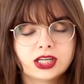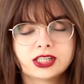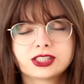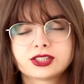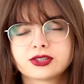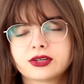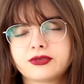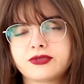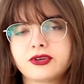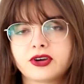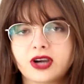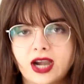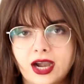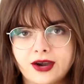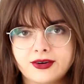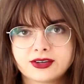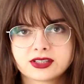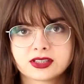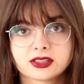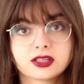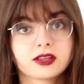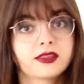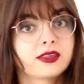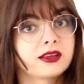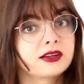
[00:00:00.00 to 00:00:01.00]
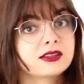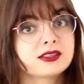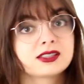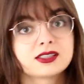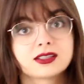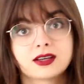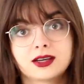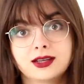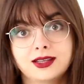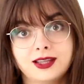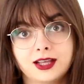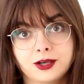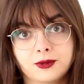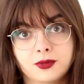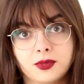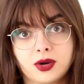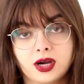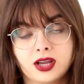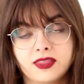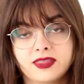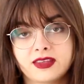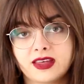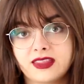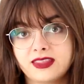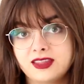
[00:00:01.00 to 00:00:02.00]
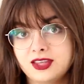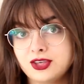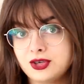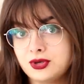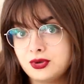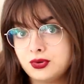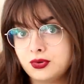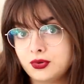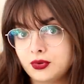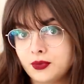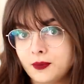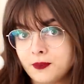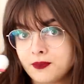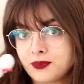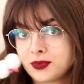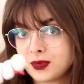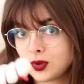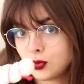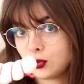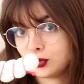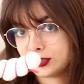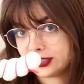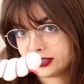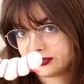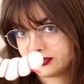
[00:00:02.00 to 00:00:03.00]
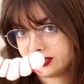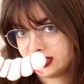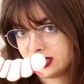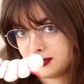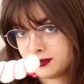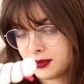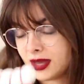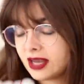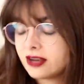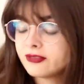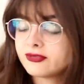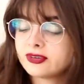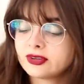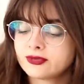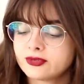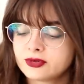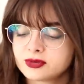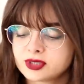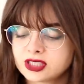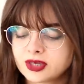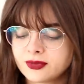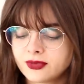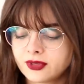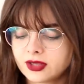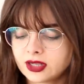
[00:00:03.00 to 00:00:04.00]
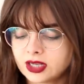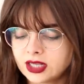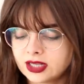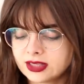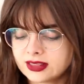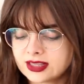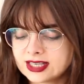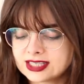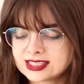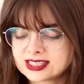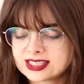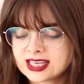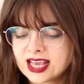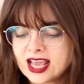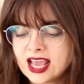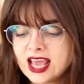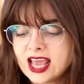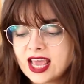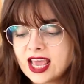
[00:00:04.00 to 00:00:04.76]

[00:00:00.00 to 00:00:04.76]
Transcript: so if your hair is on the thinner side like mine, then you will definitely benefit from something like this.